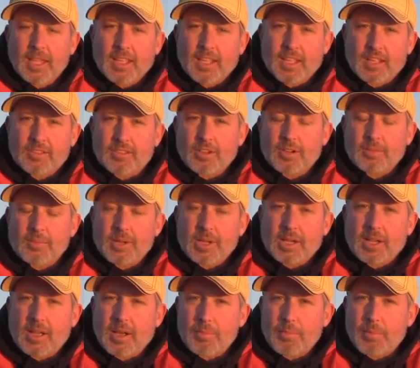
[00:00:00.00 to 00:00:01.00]
It took me a
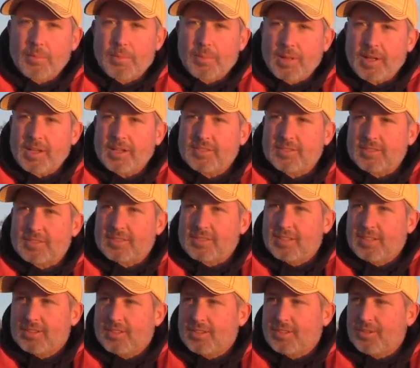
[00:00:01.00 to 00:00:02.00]
couple places
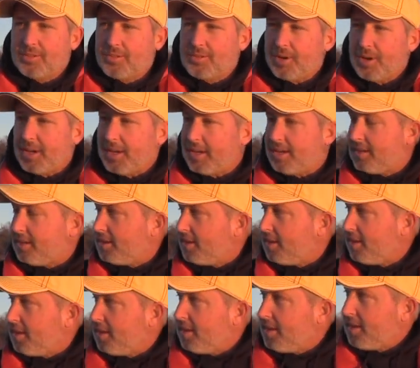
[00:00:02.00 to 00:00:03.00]
to uh,
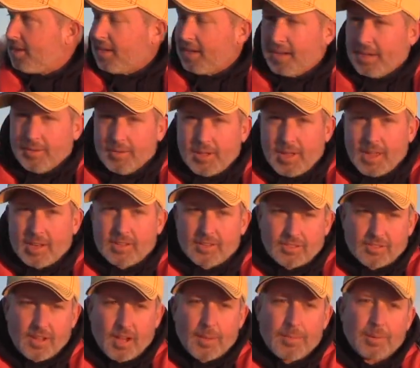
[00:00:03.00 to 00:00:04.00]
uh, we had to
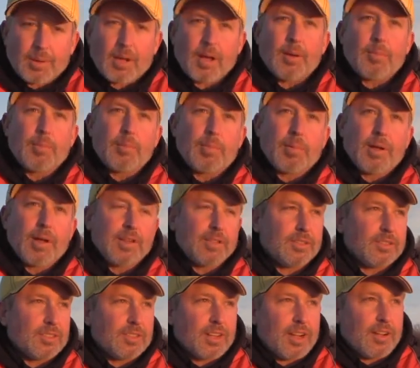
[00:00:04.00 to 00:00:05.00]
stop a couple
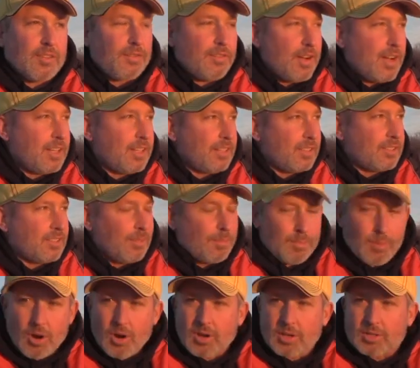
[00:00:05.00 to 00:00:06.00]
places and I finally
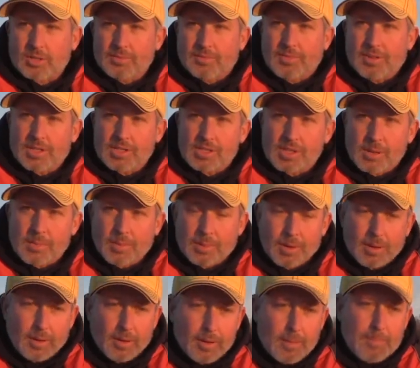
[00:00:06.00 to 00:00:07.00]
marked some fish up
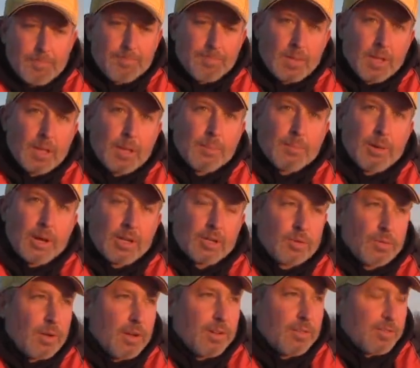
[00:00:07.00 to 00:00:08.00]
here about
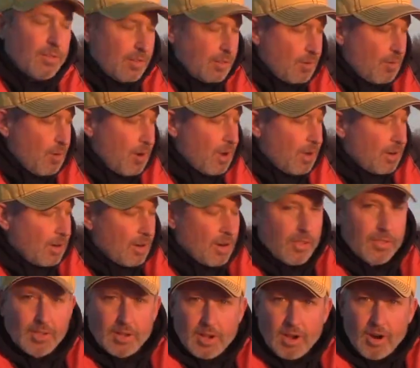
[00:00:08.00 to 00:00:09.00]
12 foot of water
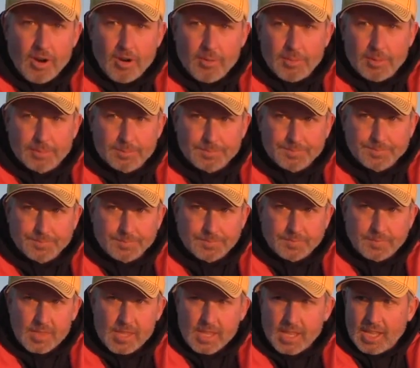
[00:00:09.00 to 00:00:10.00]
on the Garmin
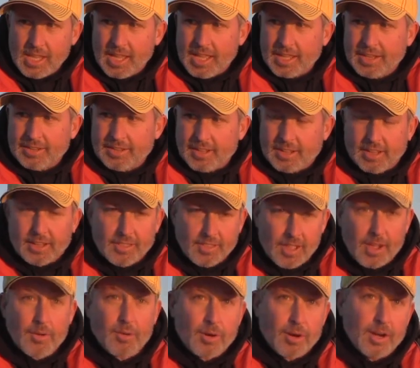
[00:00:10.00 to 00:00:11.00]
and uh,
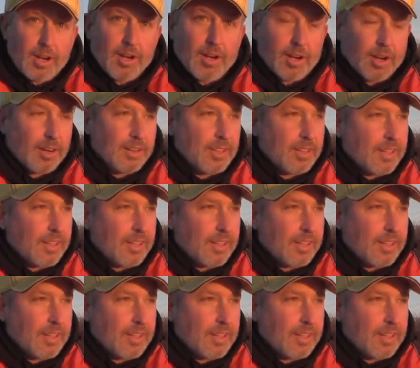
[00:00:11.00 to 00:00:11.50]
they were here.